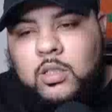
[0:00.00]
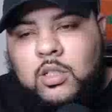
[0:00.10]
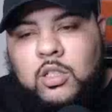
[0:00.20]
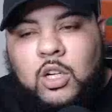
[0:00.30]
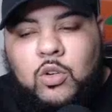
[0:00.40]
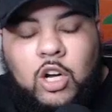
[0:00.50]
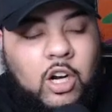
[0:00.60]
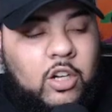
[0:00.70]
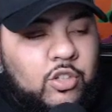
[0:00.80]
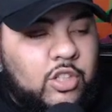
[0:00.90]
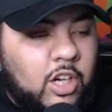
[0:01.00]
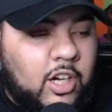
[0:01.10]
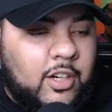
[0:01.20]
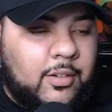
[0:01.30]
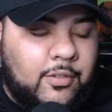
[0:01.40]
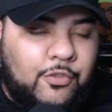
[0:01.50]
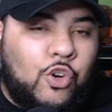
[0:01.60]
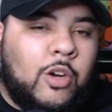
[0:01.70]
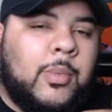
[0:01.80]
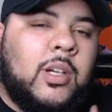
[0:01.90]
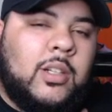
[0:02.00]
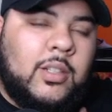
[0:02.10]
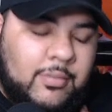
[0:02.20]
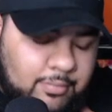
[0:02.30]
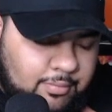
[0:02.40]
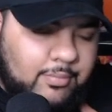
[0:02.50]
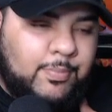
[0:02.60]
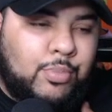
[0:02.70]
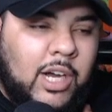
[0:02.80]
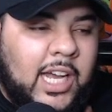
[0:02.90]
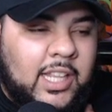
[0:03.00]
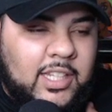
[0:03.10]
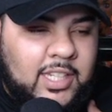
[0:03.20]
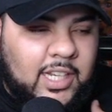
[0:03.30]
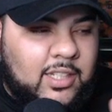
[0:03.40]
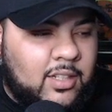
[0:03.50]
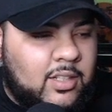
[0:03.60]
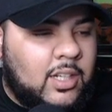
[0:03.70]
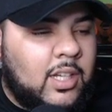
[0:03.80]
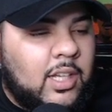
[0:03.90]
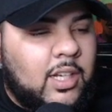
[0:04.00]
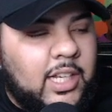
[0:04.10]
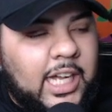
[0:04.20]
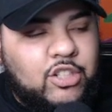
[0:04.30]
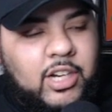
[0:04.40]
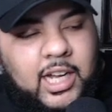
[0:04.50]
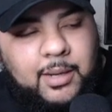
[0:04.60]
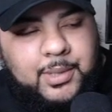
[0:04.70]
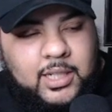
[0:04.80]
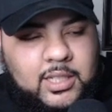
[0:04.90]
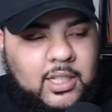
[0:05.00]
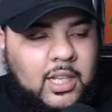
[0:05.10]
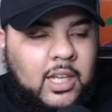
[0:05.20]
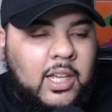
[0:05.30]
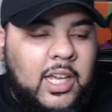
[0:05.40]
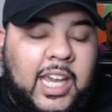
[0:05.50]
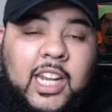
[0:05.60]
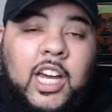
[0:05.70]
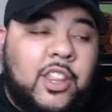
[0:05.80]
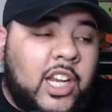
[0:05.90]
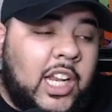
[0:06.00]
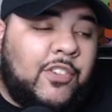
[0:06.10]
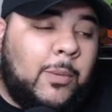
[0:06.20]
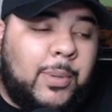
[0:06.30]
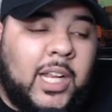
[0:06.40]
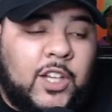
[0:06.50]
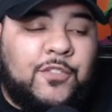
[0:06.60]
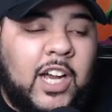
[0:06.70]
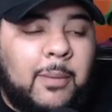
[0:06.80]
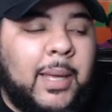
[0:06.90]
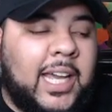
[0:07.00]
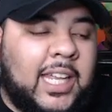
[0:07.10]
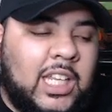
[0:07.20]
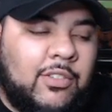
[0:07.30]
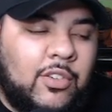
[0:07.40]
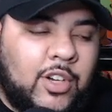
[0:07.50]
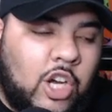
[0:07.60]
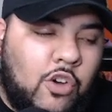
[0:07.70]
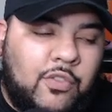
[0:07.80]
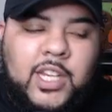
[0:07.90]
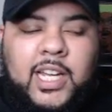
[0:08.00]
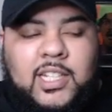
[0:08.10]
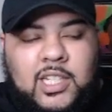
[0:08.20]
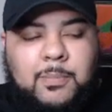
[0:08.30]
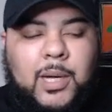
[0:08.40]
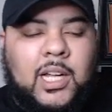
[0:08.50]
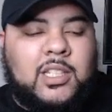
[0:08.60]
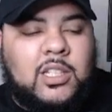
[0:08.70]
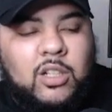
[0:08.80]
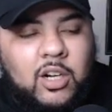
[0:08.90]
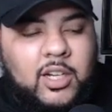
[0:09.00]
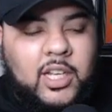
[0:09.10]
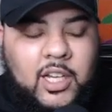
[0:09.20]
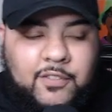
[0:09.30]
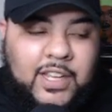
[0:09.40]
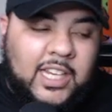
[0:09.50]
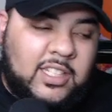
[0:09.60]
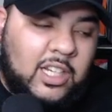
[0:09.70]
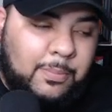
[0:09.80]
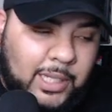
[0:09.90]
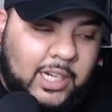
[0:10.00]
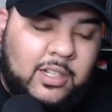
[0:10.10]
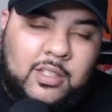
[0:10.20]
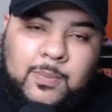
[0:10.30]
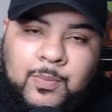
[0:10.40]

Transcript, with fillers: So Cardinal star, former pride of the Texans, DeAndre Hopkins, and other NFL players fired back at leave over COVID 19 policy targeting unvaccinated players.